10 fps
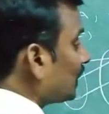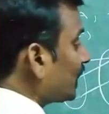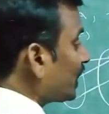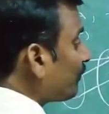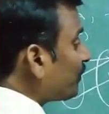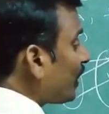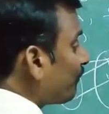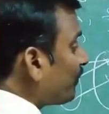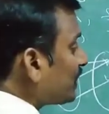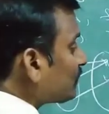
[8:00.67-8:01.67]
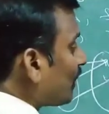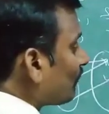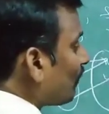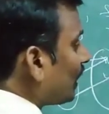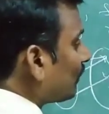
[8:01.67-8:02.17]
If f is 1,
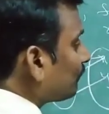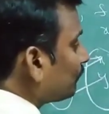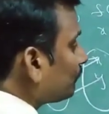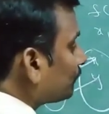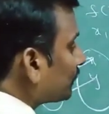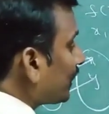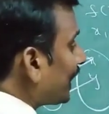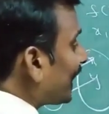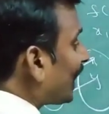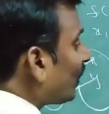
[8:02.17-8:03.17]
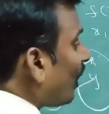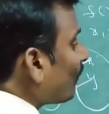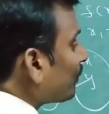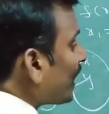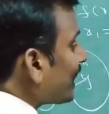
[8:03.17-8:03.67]
n
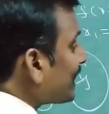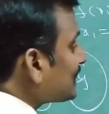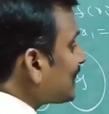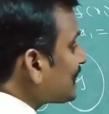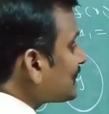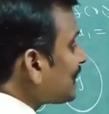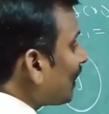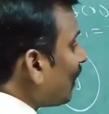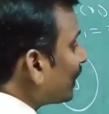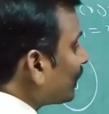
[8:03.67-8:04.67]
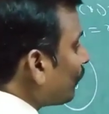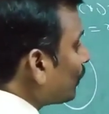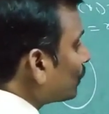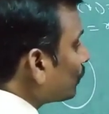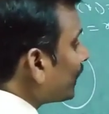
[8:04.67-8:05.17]
of A is less than or
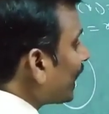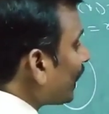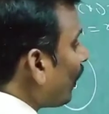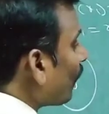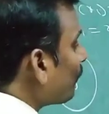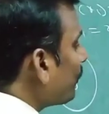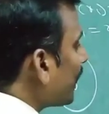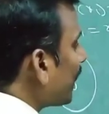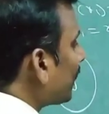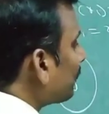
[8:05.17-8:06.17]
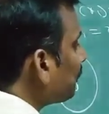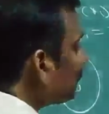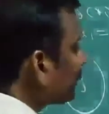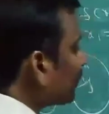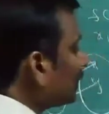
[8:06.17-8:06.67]
equal to n of B.
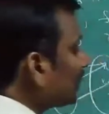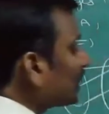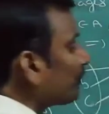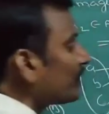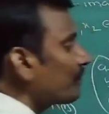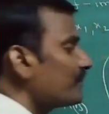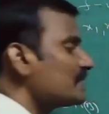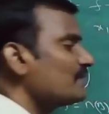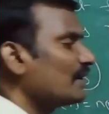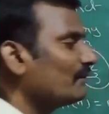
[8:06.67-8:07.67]
If f is 1,